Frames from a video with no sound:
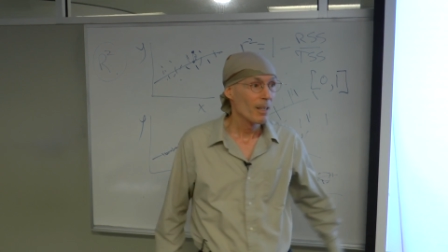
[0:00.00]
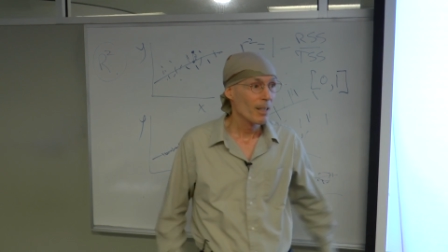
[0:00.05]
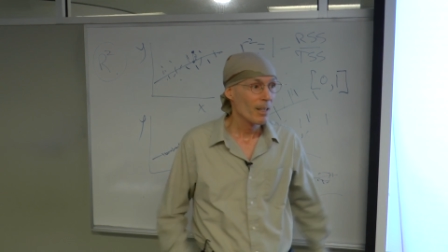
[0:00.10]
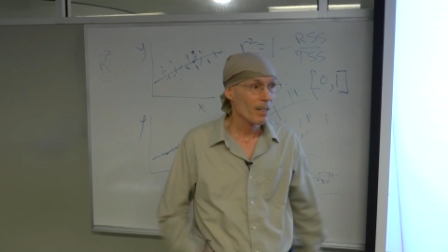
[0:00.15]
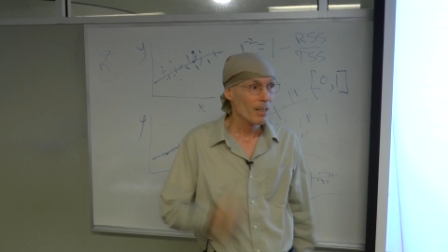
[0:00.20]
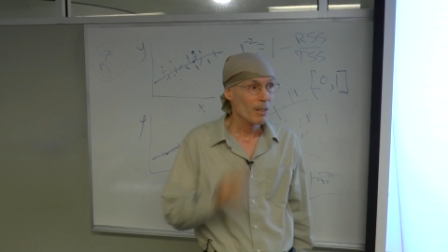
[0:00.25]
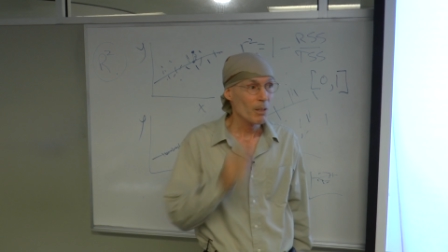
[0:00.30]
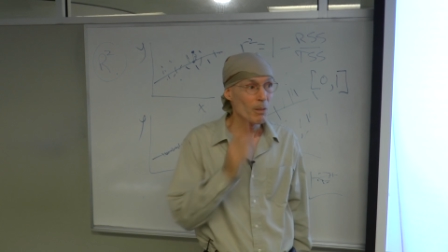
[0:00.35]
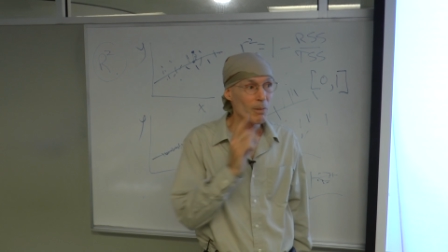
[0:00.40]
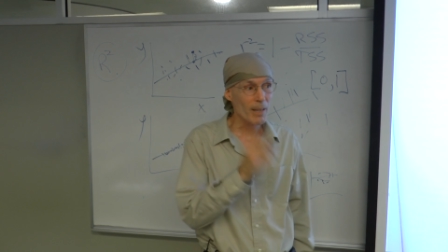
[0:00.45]

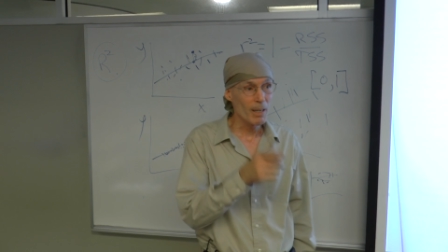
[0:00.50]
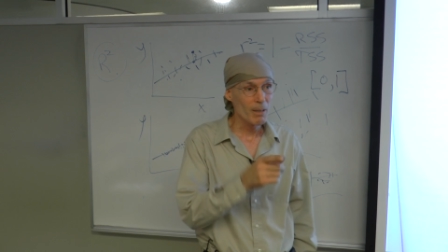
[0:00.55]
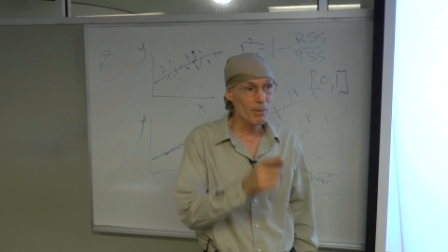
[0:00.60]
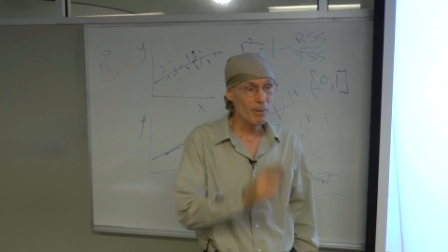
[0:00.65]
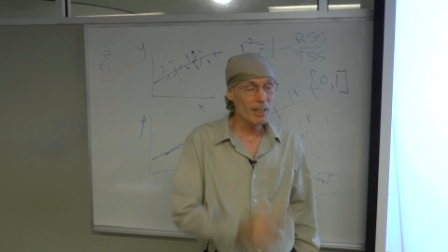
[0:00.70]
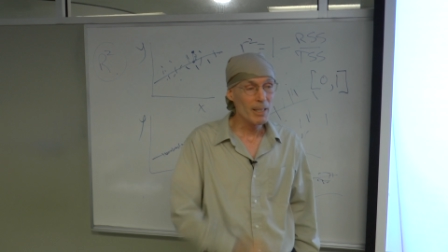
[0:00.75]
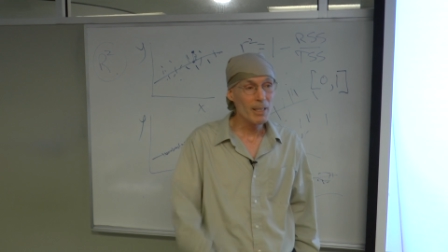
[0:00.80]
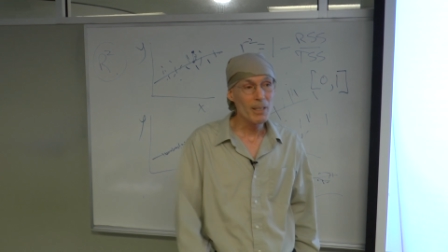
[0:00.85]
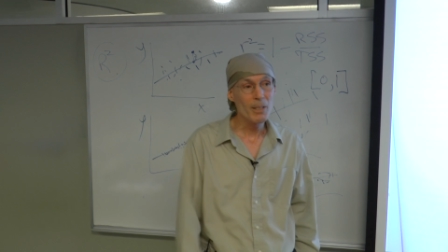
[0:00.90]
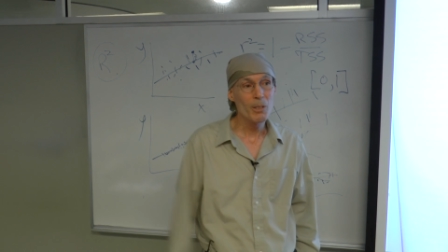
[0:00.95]
You've got
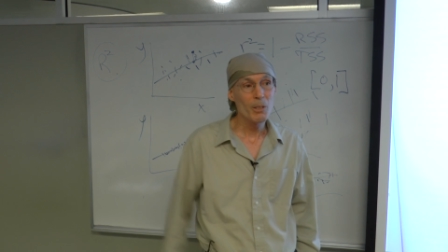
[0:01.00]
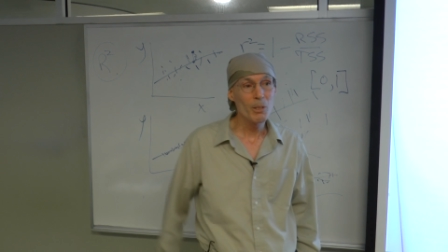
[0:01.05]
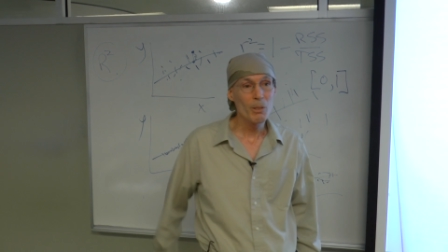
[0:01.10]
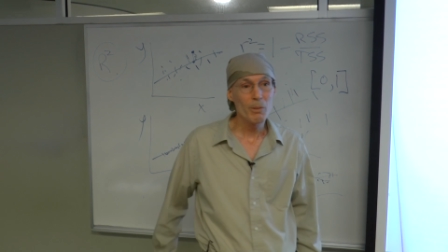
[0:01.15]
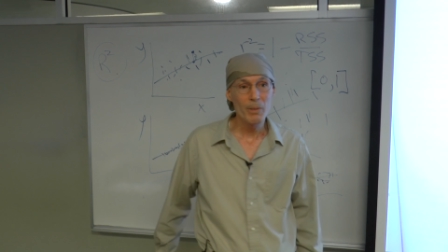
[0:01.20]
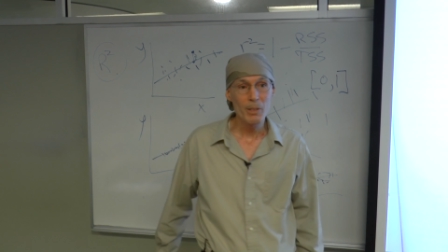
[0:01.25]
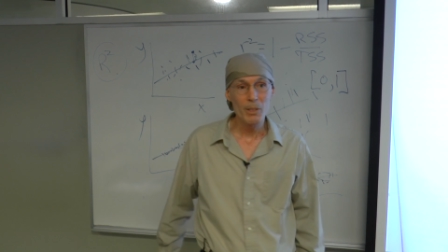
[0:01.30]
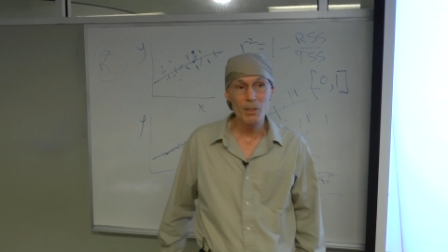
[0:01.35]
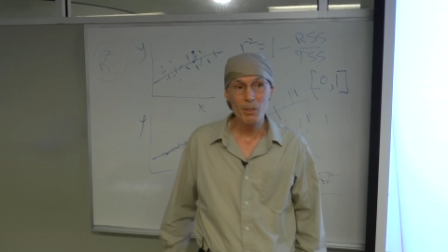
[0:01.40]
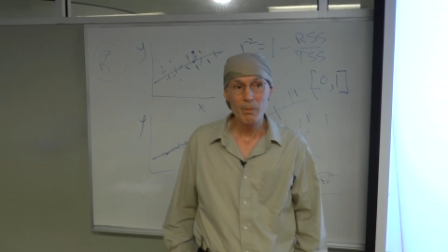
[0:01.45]
reading to do for
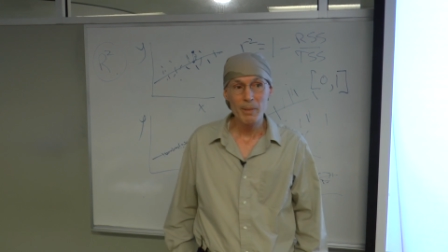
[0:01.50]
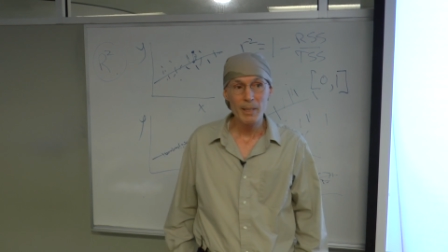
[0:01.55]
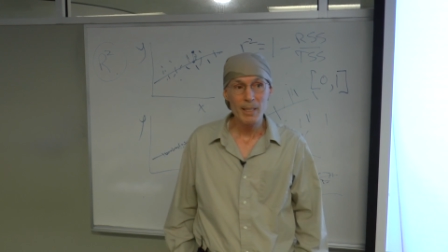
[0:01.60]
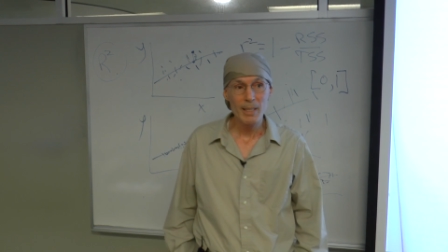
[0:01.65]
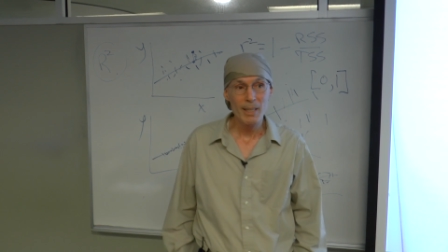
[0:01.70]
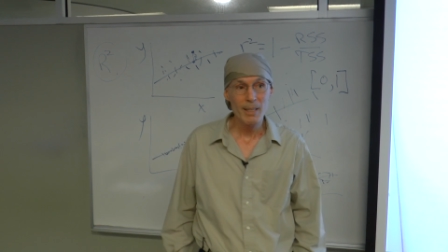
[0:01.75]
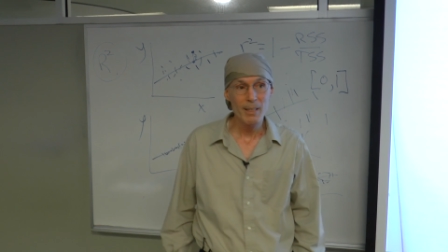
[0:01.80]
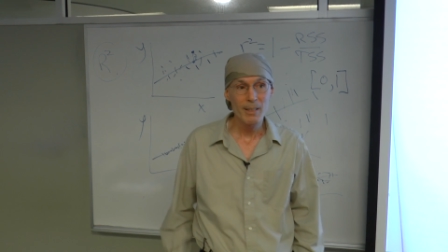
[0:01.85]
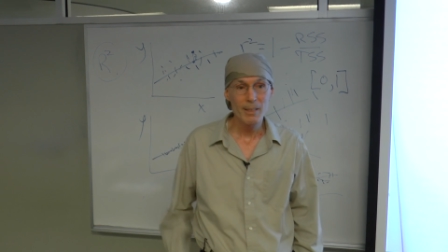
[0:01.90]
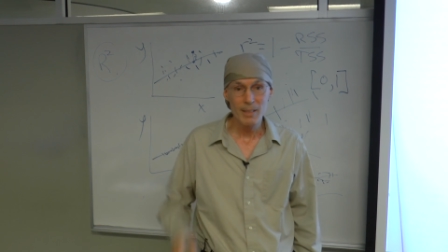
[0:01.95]
this
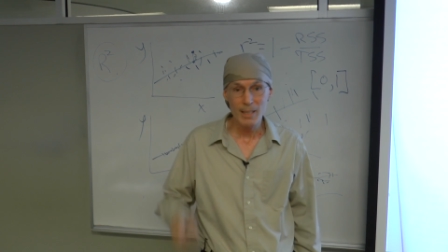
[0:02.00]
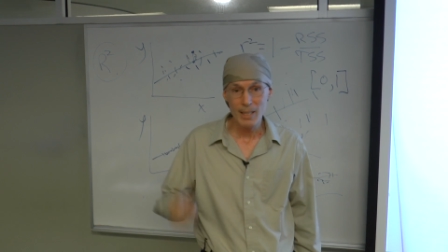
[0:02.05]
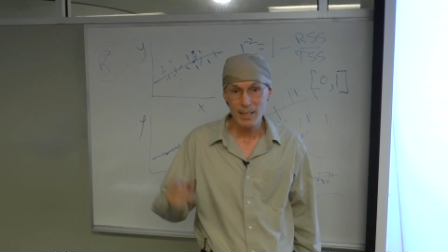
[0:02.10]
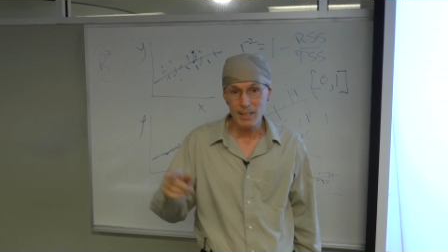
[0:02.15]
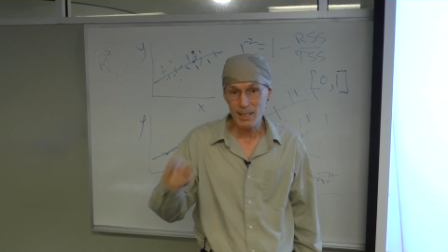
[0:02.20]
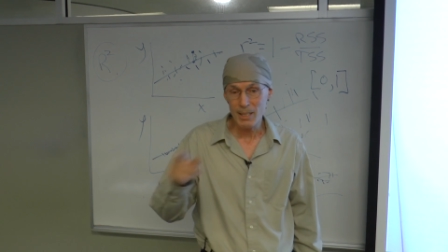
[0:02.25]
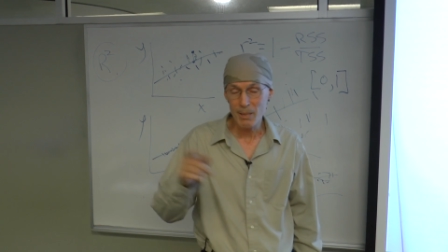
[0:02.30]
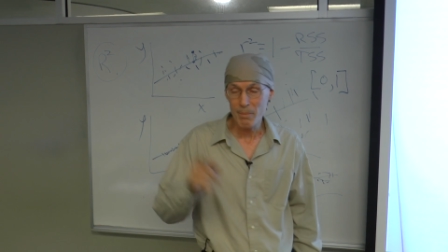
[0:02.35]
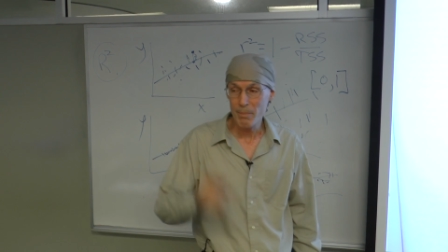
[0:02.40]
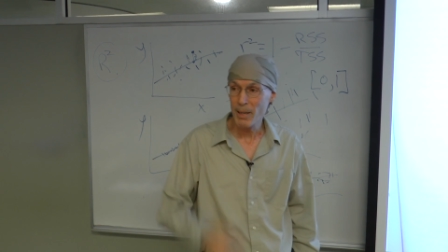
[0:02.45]
weekend. Tests
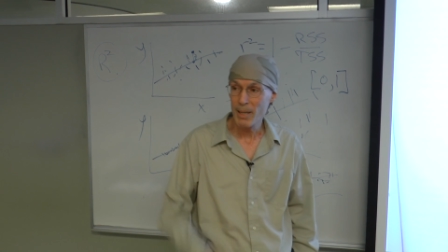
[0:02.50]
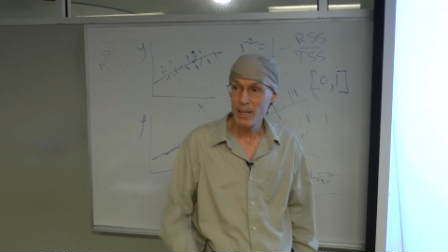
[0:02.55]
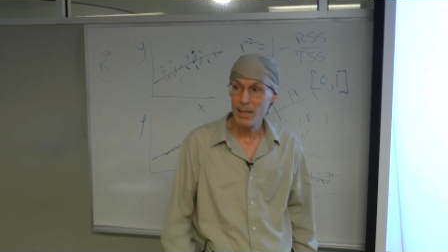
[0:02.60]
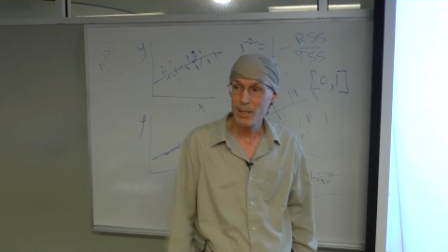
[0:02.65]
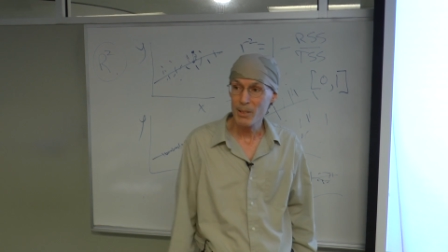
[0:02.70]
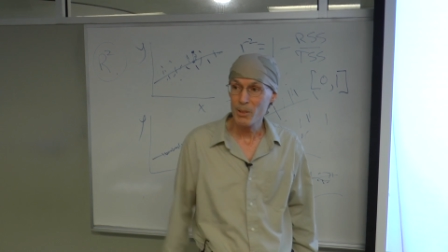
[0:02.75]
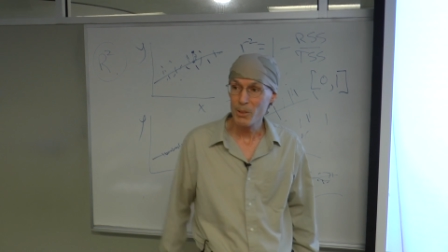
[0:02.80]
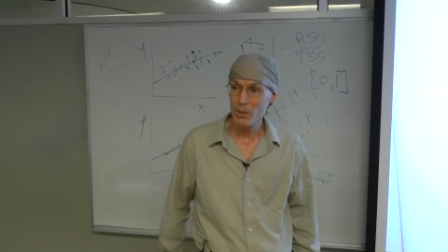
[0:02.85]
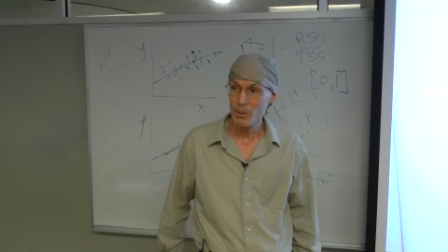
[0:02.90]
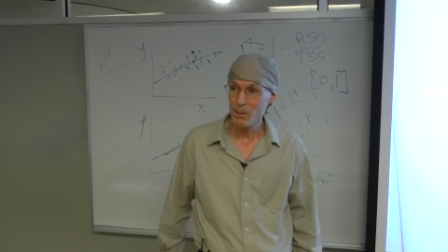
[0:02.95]
come back on
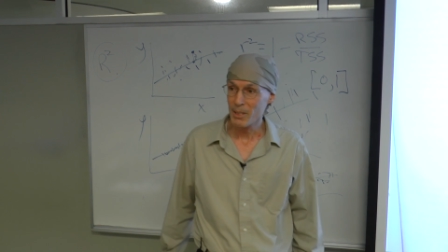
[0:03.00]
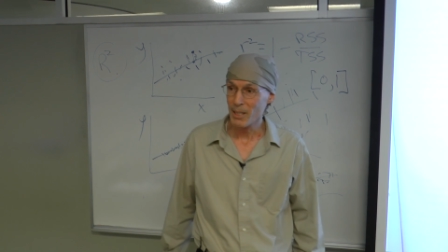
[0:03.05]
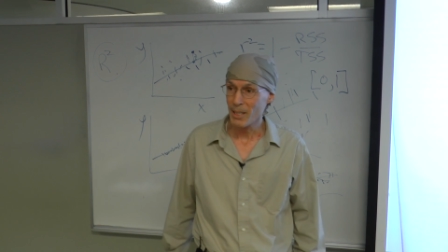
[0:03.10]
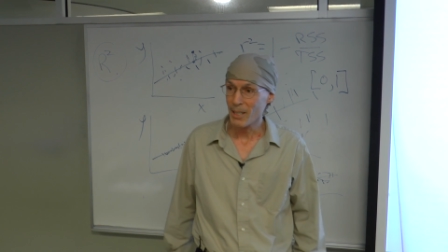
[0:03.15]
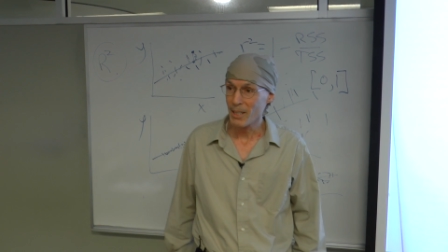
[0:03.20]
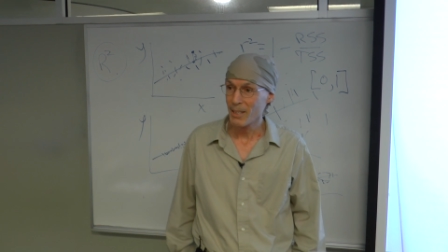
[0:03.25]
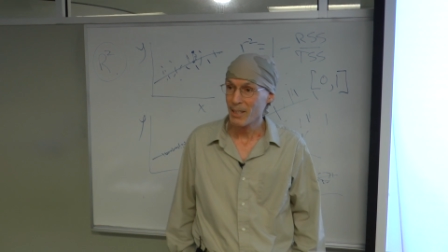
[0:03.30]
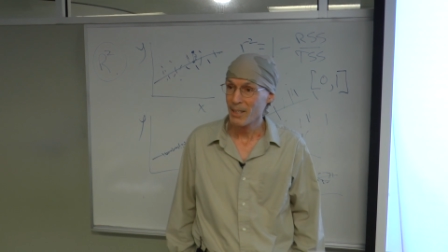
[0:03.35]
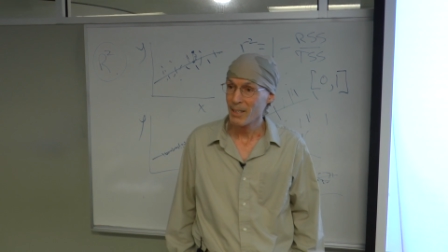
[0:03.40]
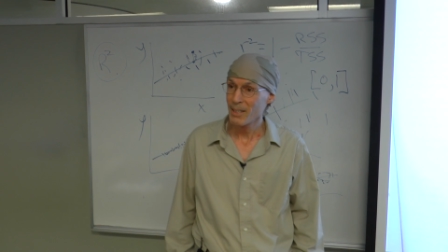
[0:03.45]
Tuesday.
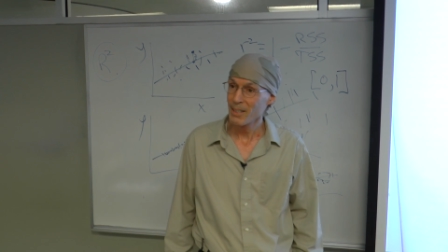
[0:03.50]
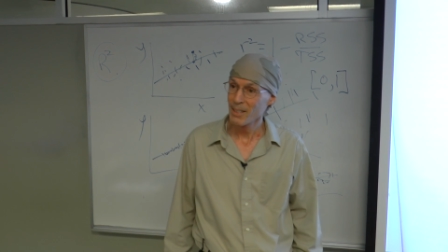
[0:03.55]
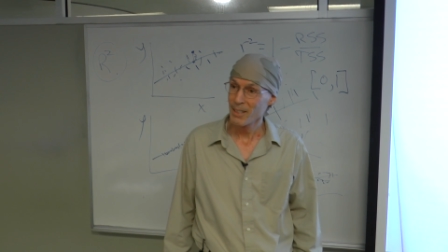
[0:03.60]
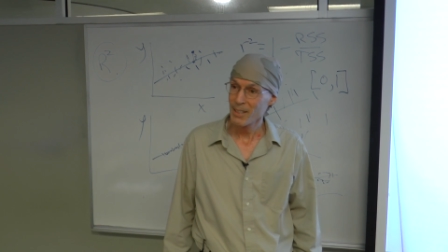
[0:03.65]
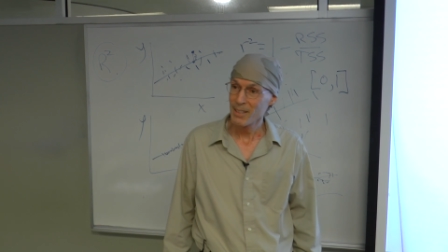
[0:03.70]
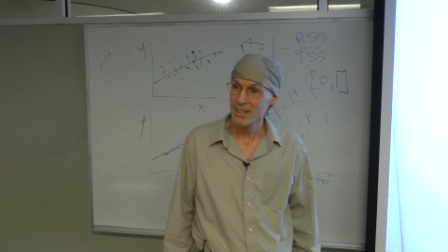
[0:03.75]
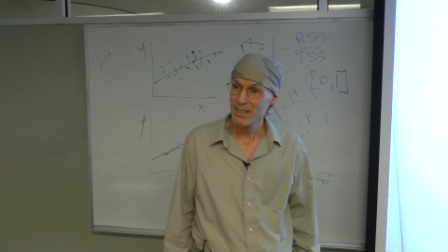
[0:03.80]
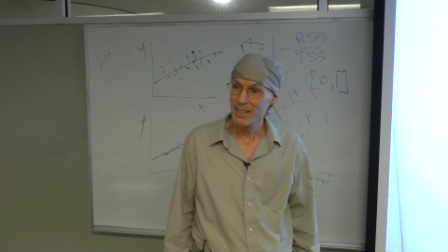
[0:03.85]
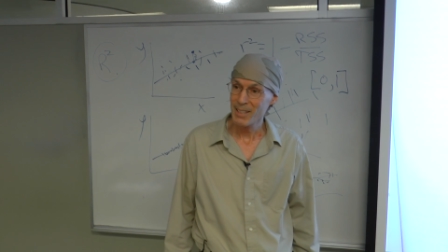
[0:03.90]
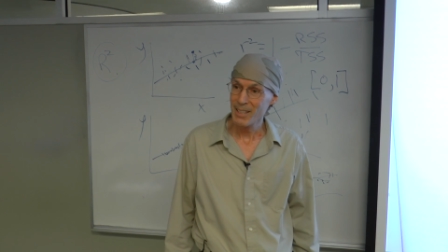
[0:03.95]

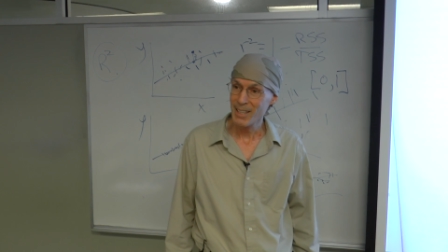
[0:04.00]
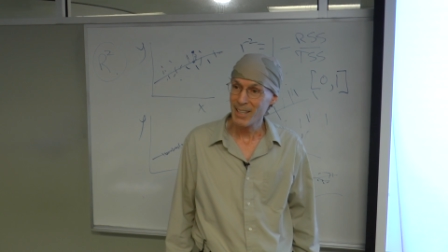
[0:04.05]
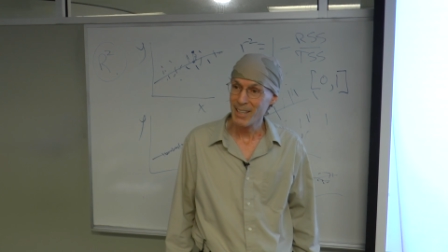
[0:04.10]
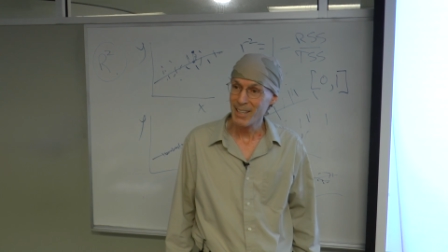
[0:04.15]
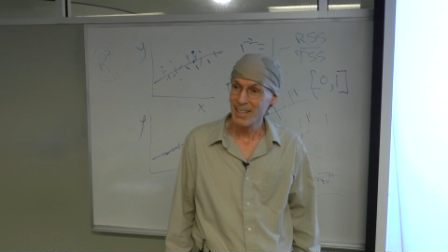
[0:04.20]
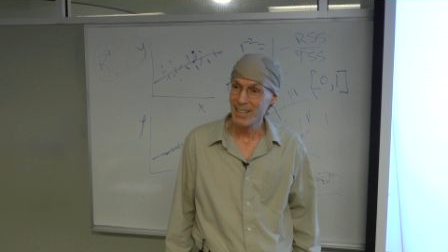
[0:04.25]
See you then.